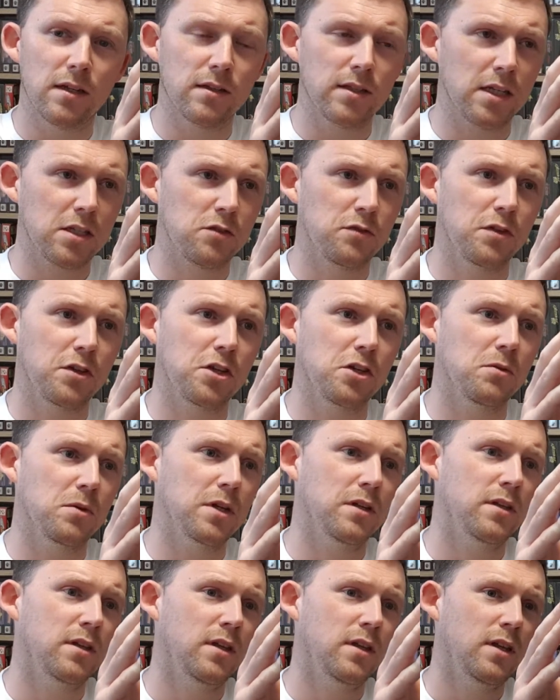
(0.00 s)
That's for sure.
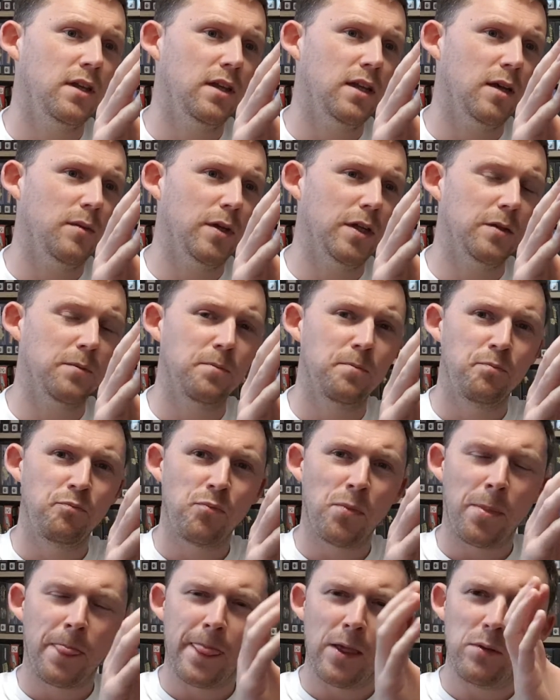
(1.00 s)
I mean,
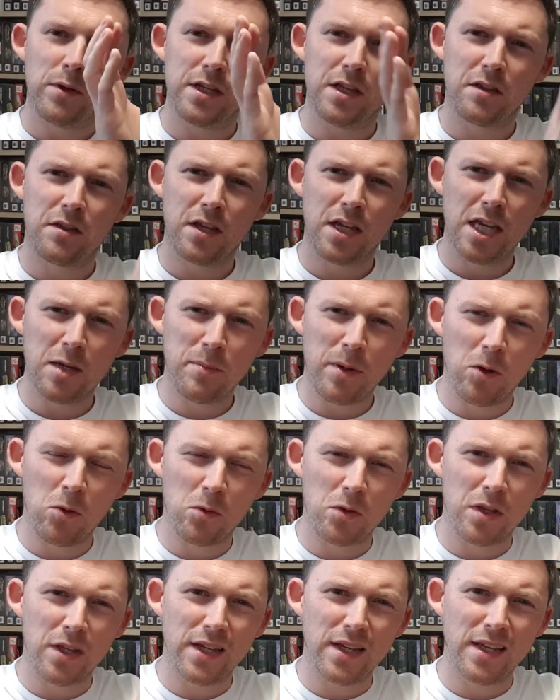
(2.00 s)
when you think
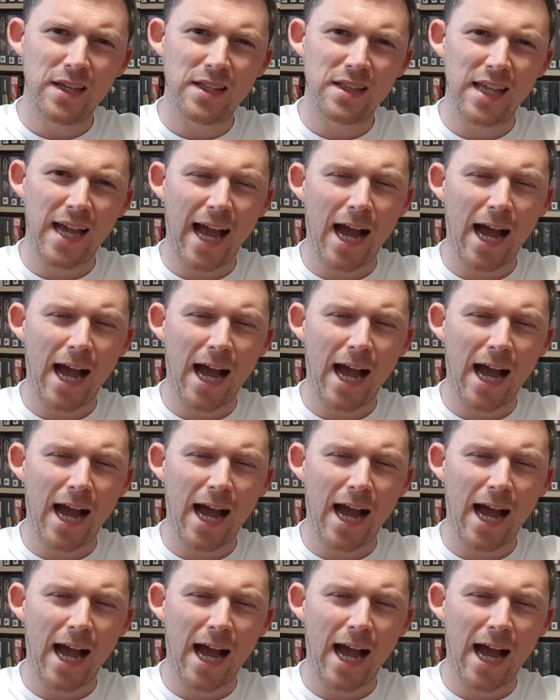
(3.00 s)
about the